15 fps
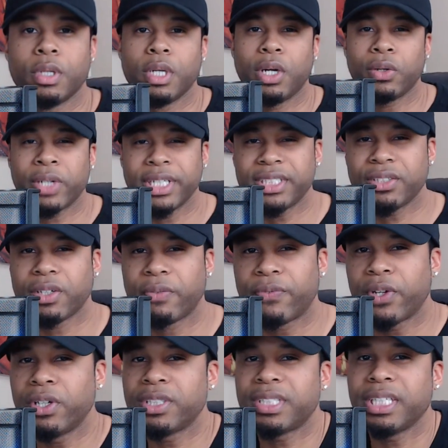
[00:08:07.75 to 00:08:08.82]
Okay, so the
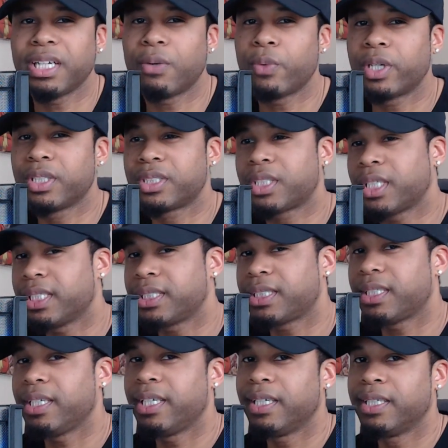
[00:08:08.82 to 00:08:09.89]
first thing I want to
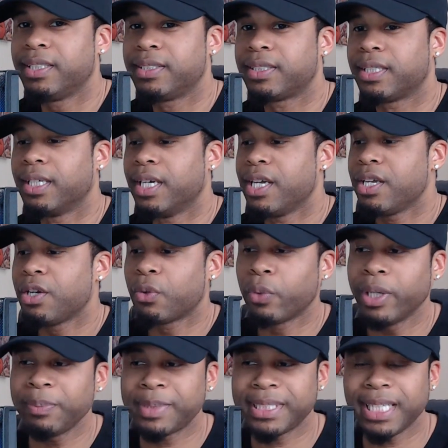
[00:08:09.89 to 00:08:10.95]
touch is your
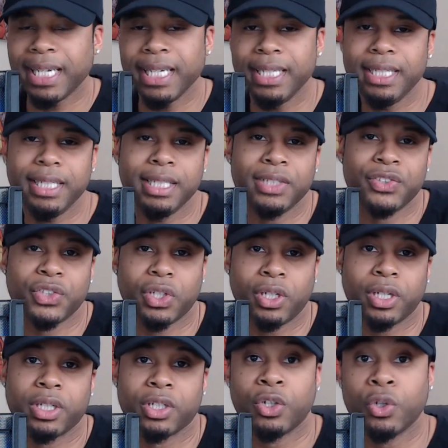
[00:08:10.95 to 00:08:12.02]
website is
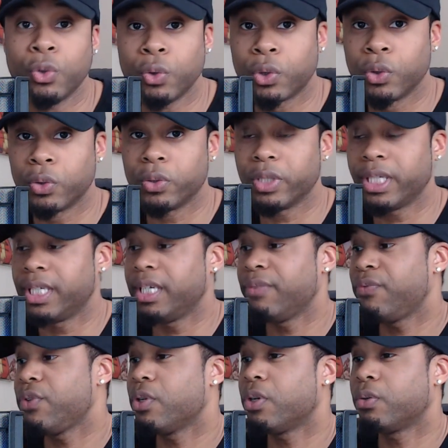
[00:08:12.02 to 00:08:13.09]
on Google. And
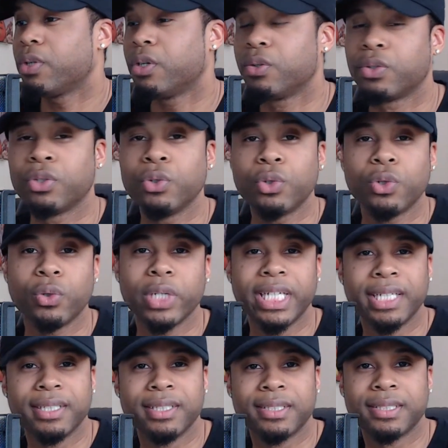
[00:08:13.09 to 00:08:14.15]
if you don't know, Google
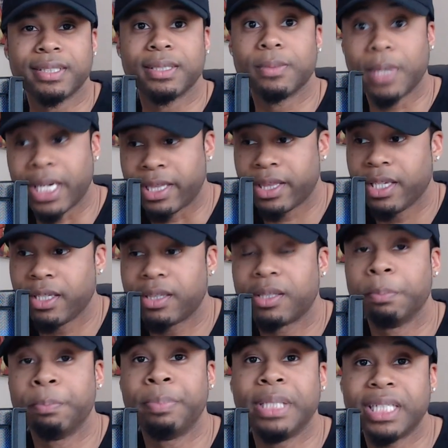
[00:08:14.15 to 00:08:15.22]
is, I think, the
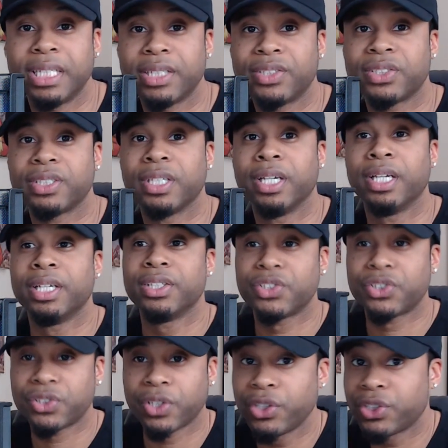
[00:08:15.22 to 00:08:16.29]
biggest
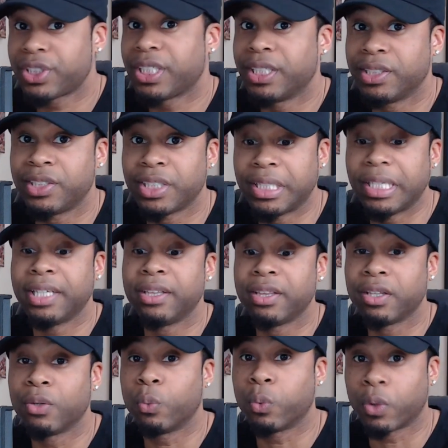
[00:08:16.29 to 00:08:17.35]
search engine in
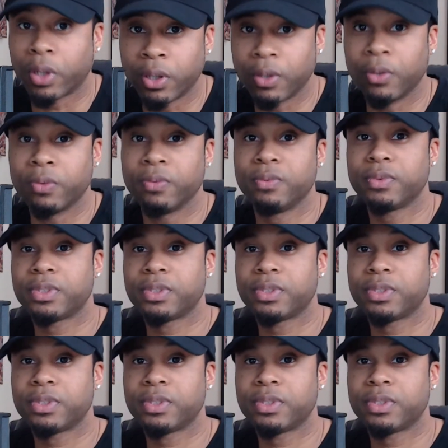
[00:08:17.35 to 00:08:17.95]
the world.